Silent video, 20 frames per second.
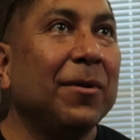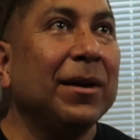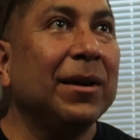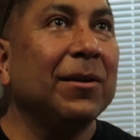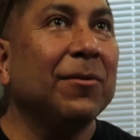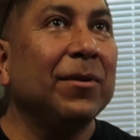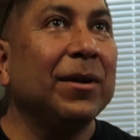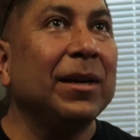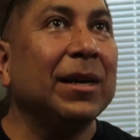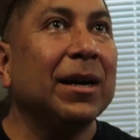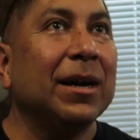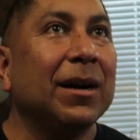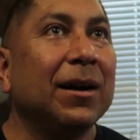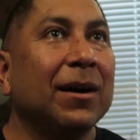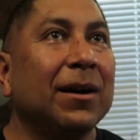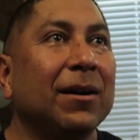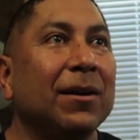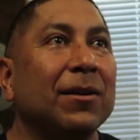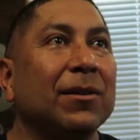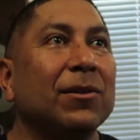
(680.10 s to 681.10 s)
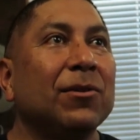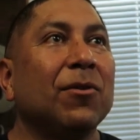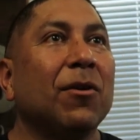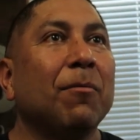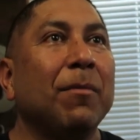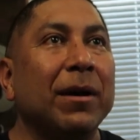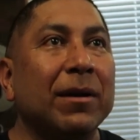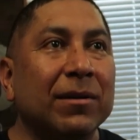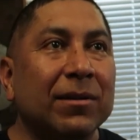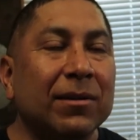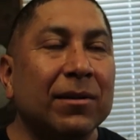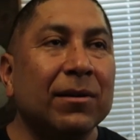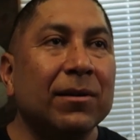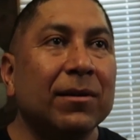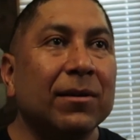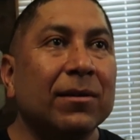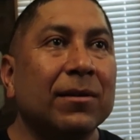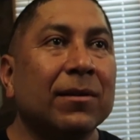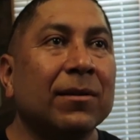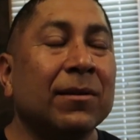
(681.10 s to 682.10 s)
we do our best
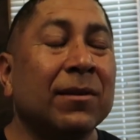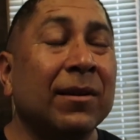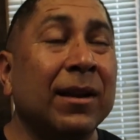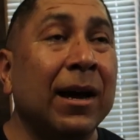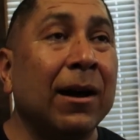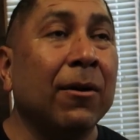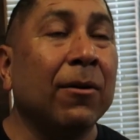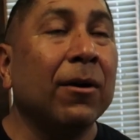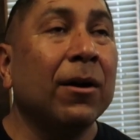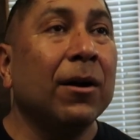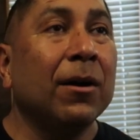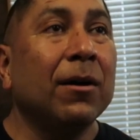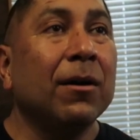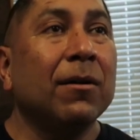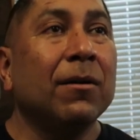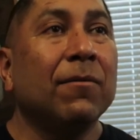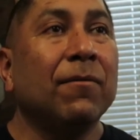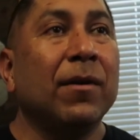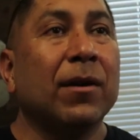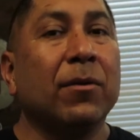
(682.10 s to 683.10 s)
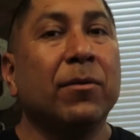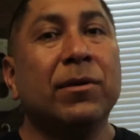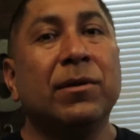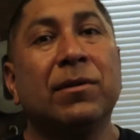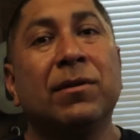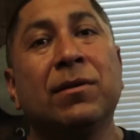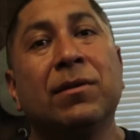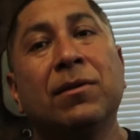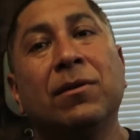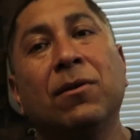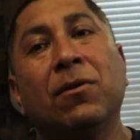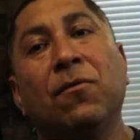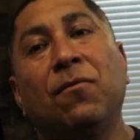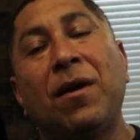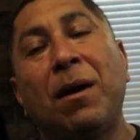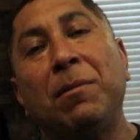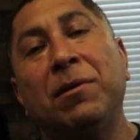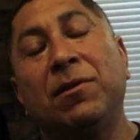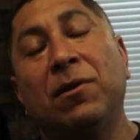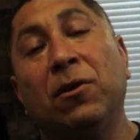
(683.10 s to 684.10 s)
to now veterans, the
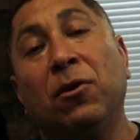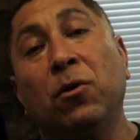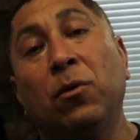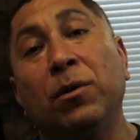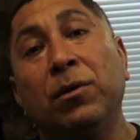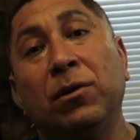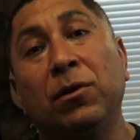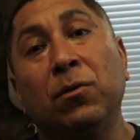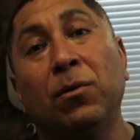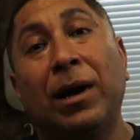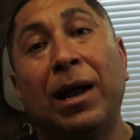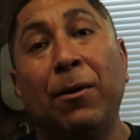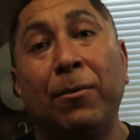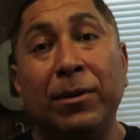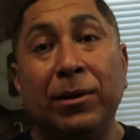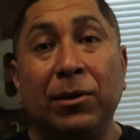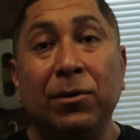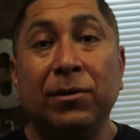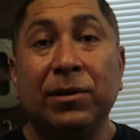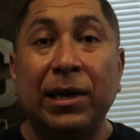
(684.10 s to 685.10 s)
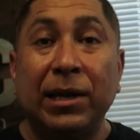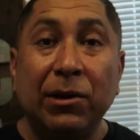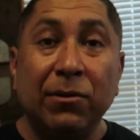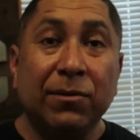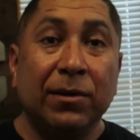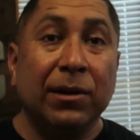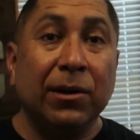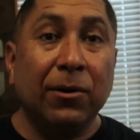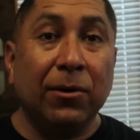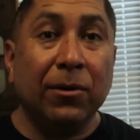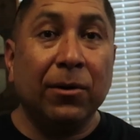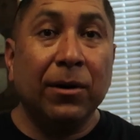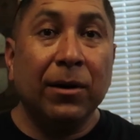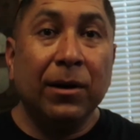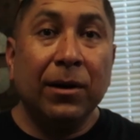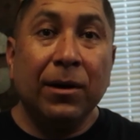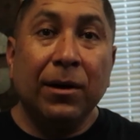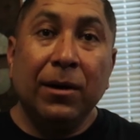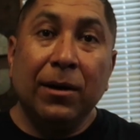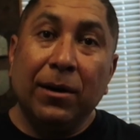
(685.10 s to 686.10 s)
families that are going through what I went through 10 years ago.
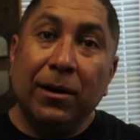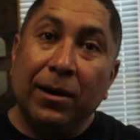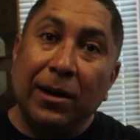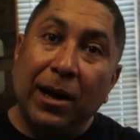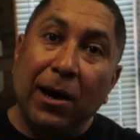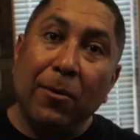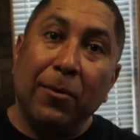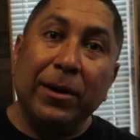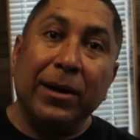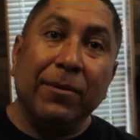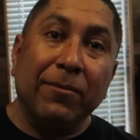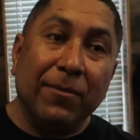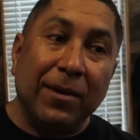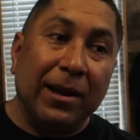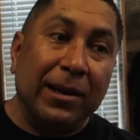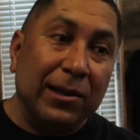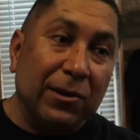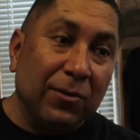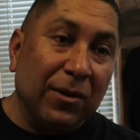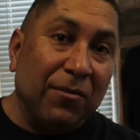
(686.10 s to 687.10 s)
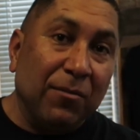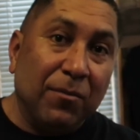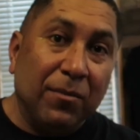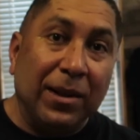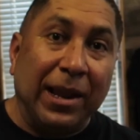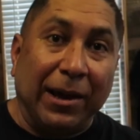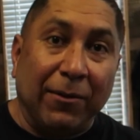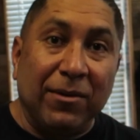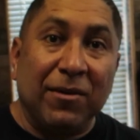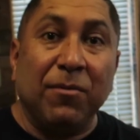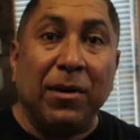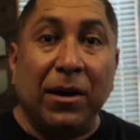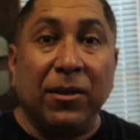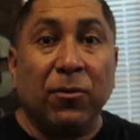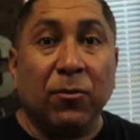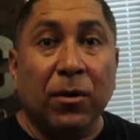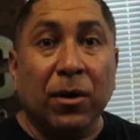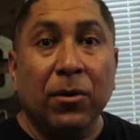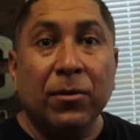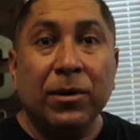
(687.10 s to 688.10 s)
Now we paved
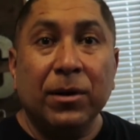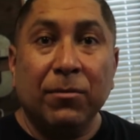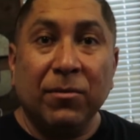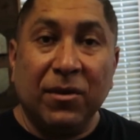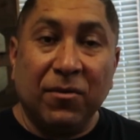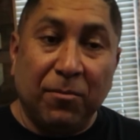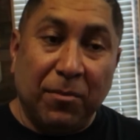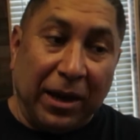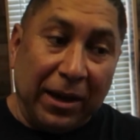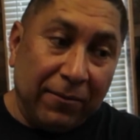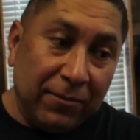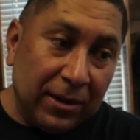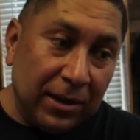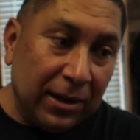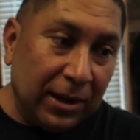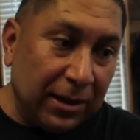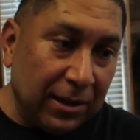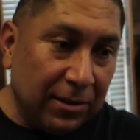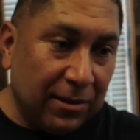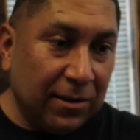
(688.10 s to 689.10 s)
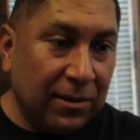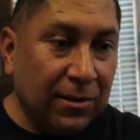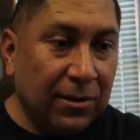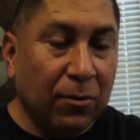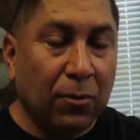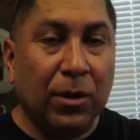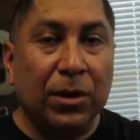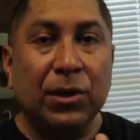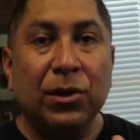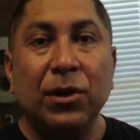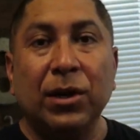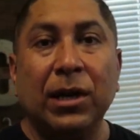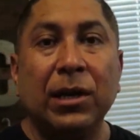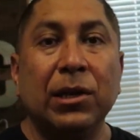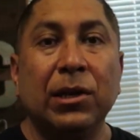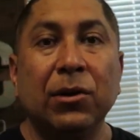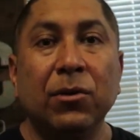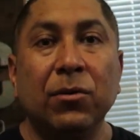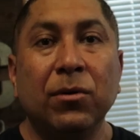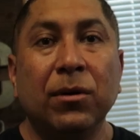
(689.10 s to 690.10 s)
the road, we've paved it, and this is what you
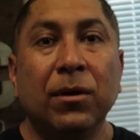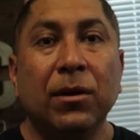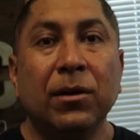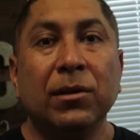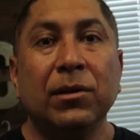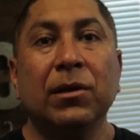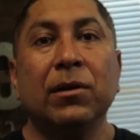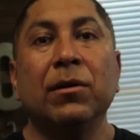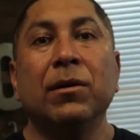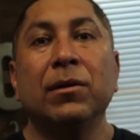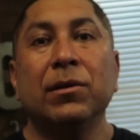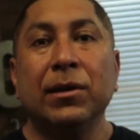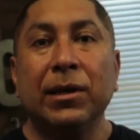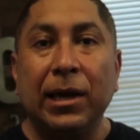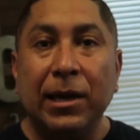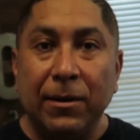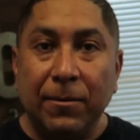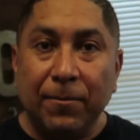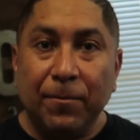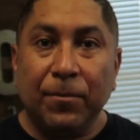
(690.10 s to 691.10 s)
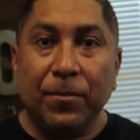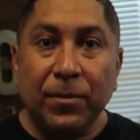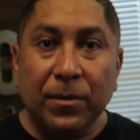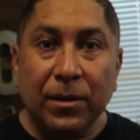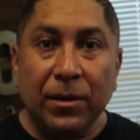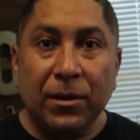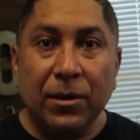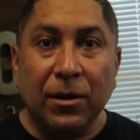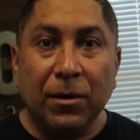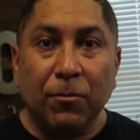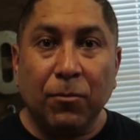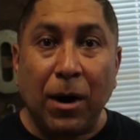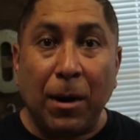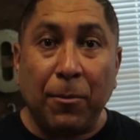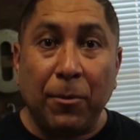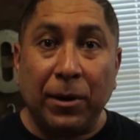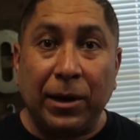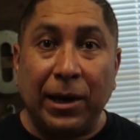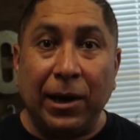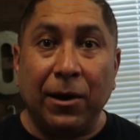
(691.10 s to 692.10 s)
can do to get the
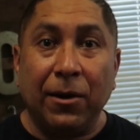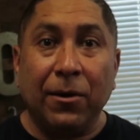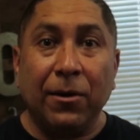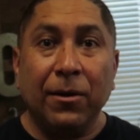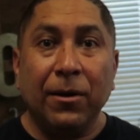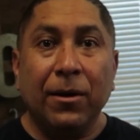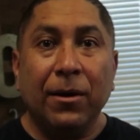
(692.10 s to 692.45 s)
proper care